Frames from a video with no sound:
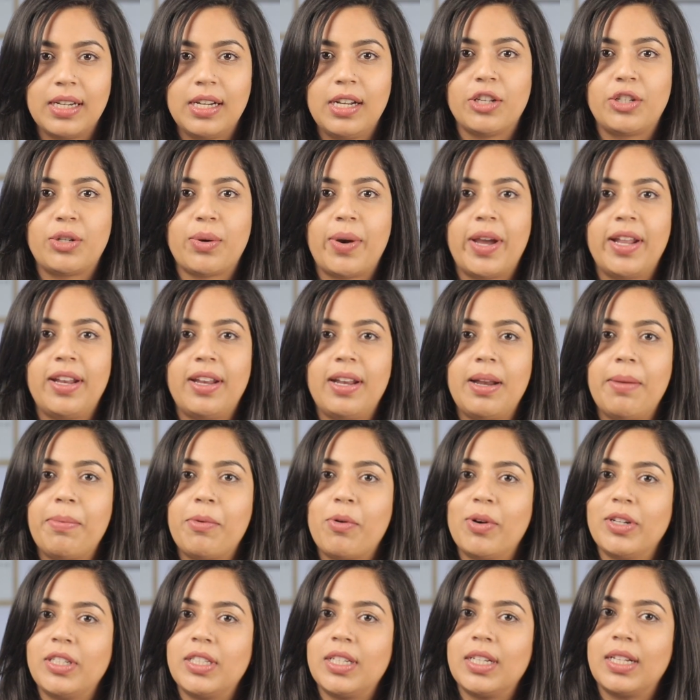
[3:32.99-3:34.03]
So I ended up
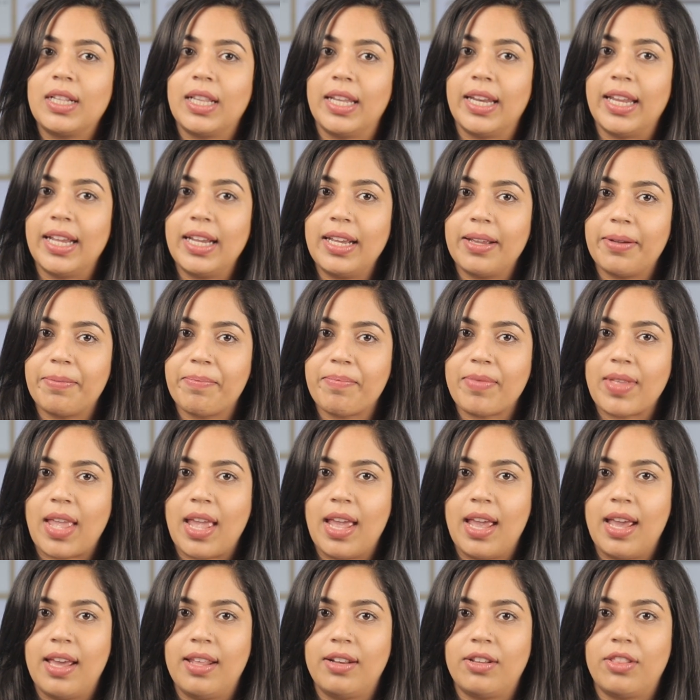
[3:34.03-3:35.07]
going to the clinic,
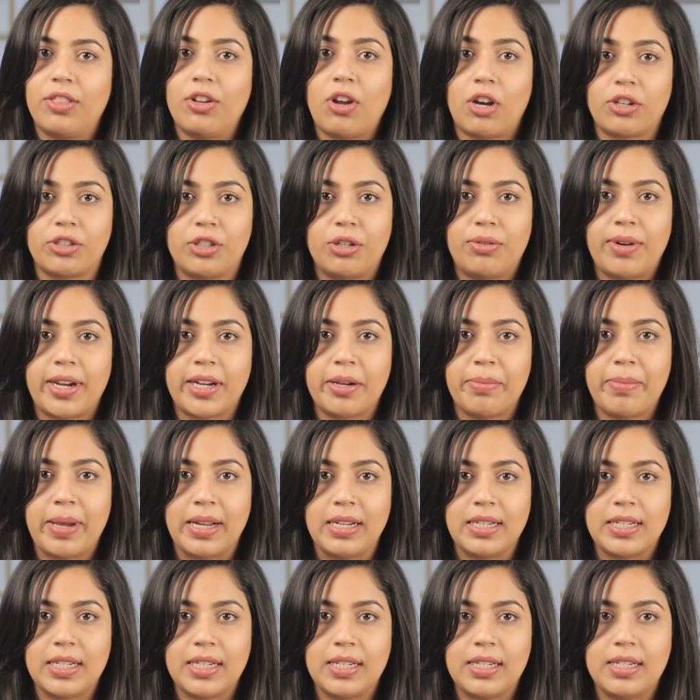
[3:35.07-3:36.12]
and the doctor
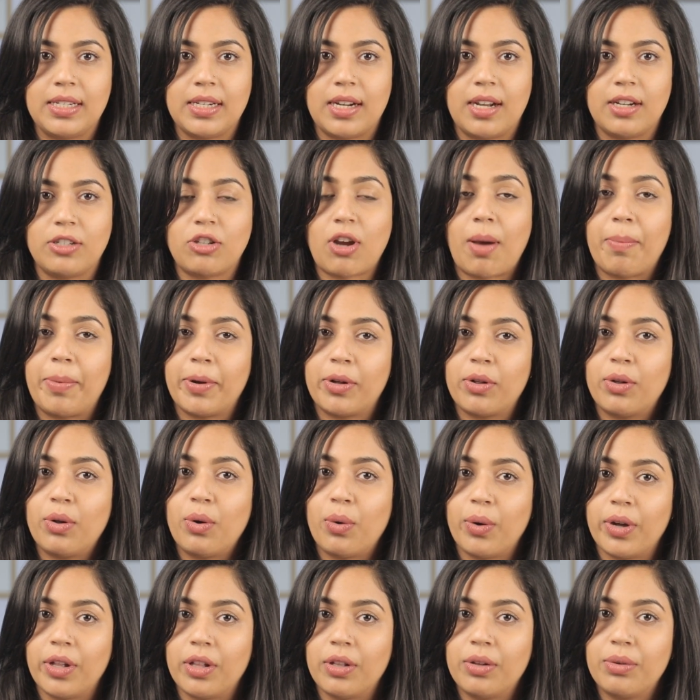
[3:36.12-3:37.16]
recommended a topical
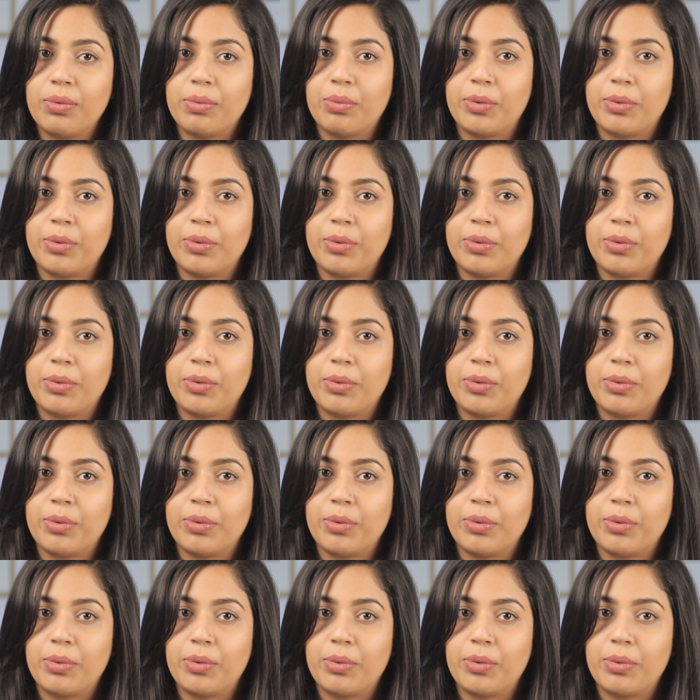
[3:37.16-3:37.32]
oil,